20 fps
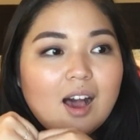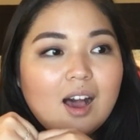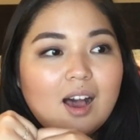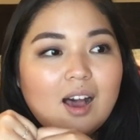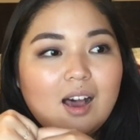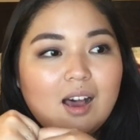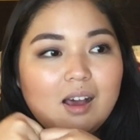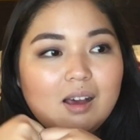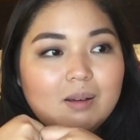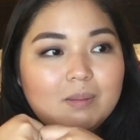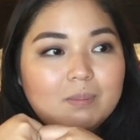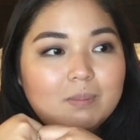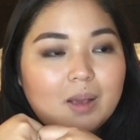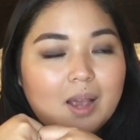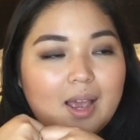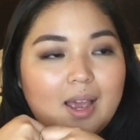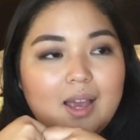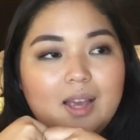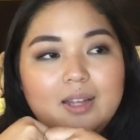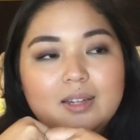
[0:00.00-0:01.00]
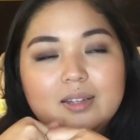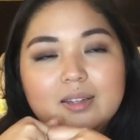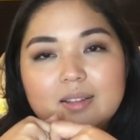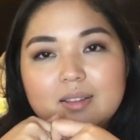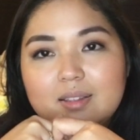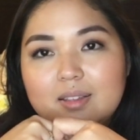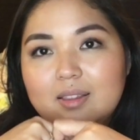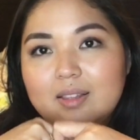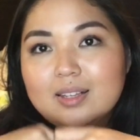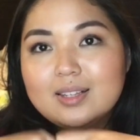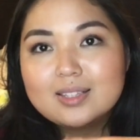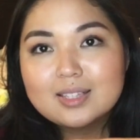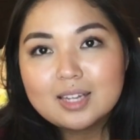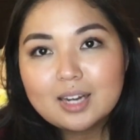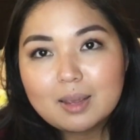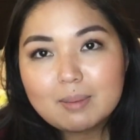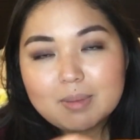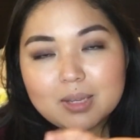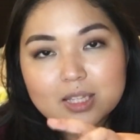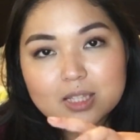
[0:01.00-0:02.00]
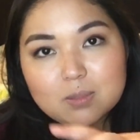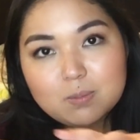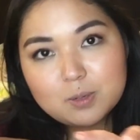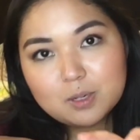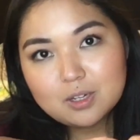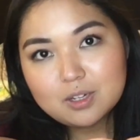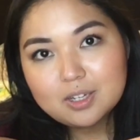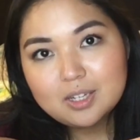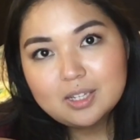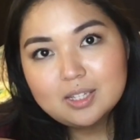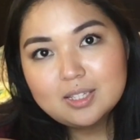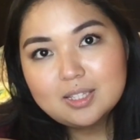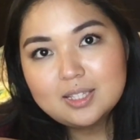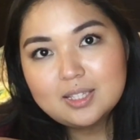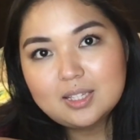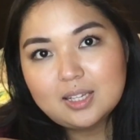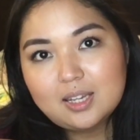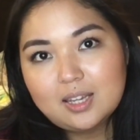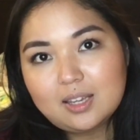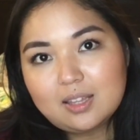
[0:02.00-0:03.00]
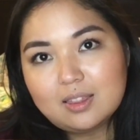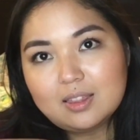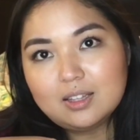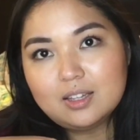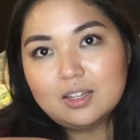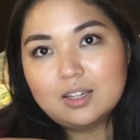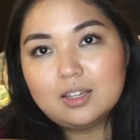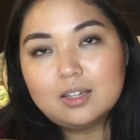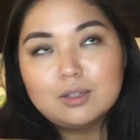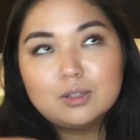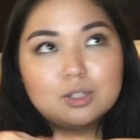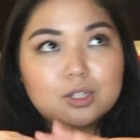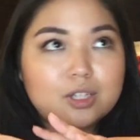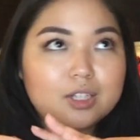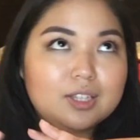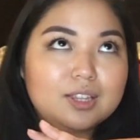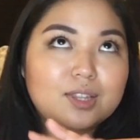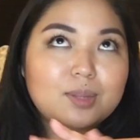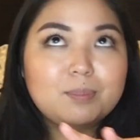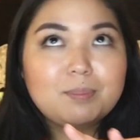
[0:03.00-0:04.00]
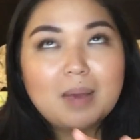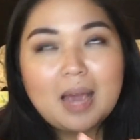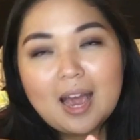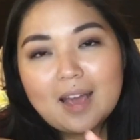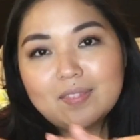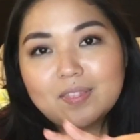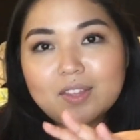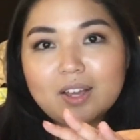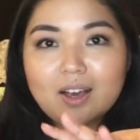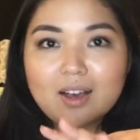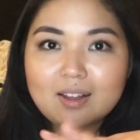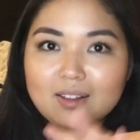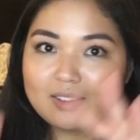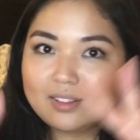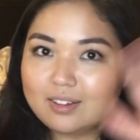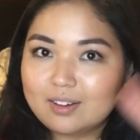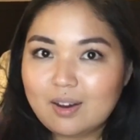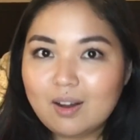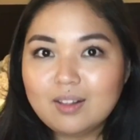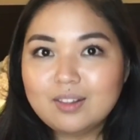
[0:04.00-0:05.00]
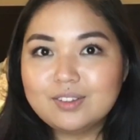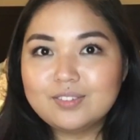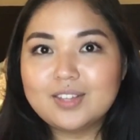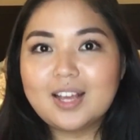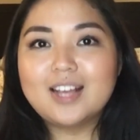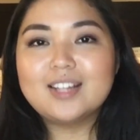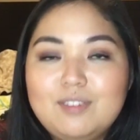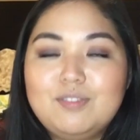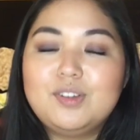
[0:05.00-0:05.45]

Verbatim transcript: um, and the things that I'm experiencing, the good, the bad, the ugly, all of that.